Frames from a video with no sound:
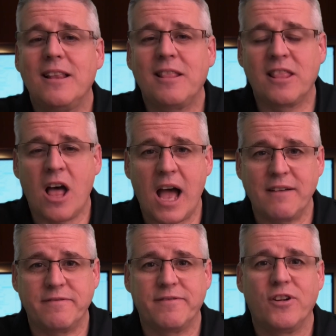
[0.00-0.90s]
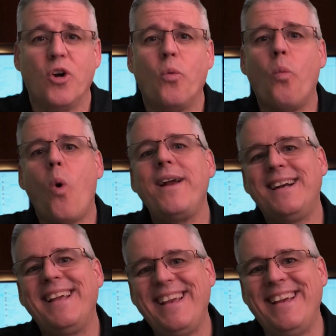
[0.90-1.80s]
life, what
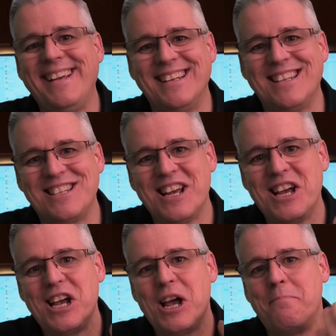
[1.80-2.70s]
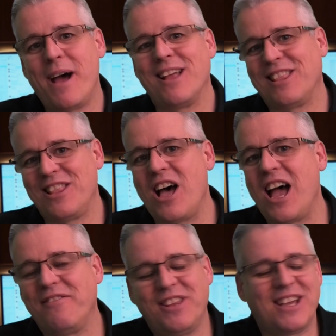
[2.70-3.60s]
it is about
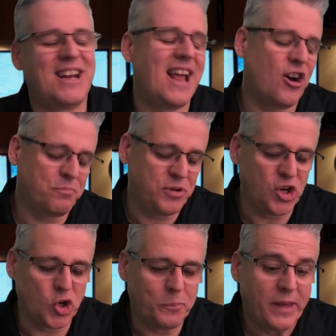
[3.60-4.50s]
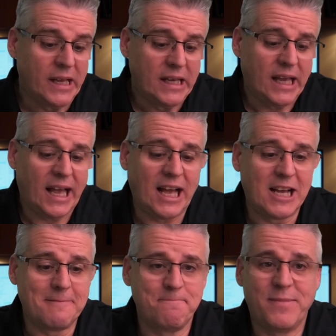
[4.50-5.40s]
life that can help you.
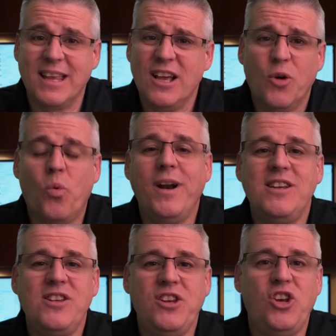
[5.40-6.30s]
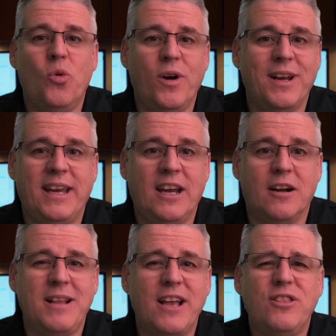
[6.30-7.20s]
What is it you want to
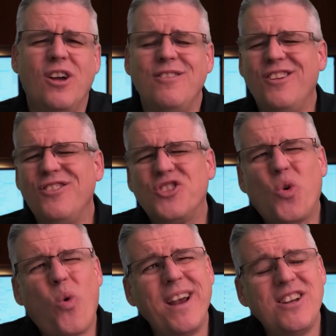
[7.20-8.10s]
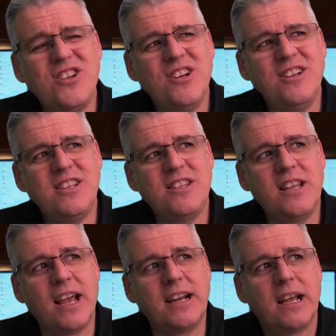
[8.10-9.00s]
hear? Like those questions
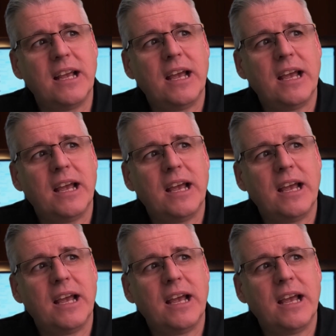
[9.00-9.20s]
that